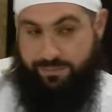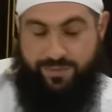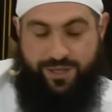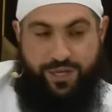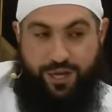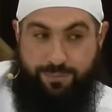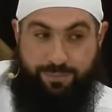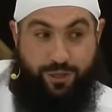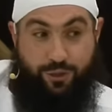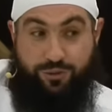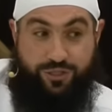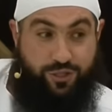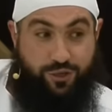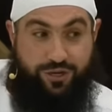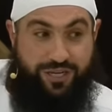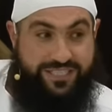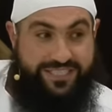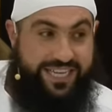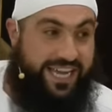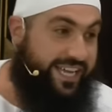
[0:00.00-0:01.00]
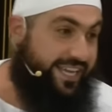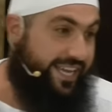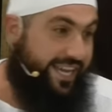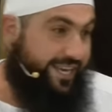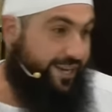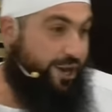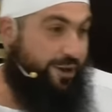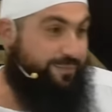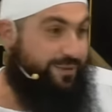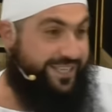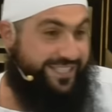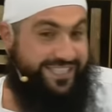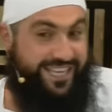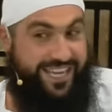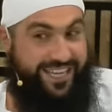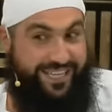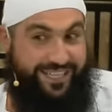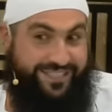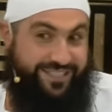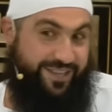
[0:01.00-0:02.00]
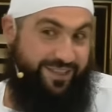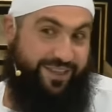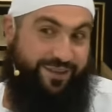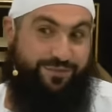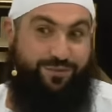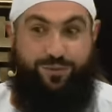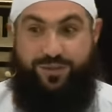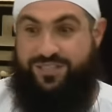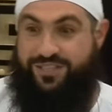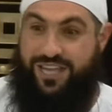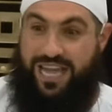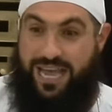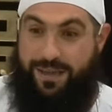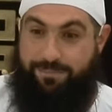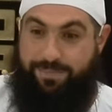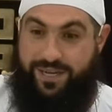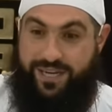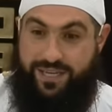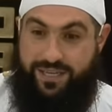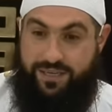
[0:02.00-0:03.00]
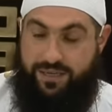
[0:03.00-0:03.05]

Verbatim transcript: you know, because you're not saying it and I'm not saying it, so therefore it's not happening.